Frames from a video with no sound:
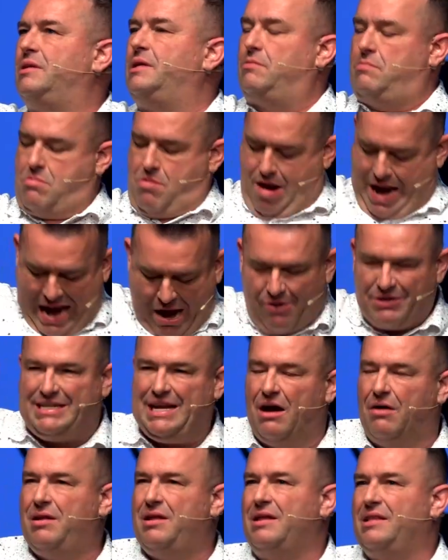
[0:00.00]
know, it goes
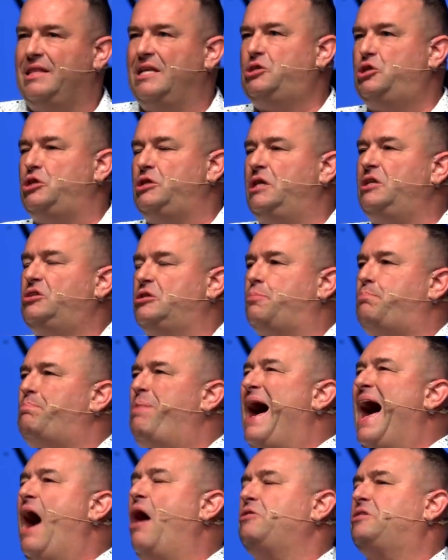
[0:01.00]
down. This is
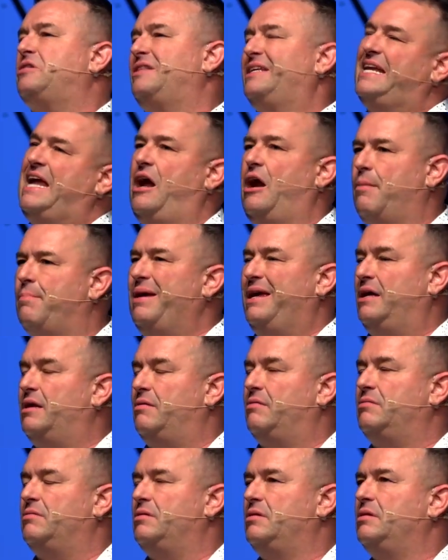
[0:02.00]
Pirates of the Caribbean.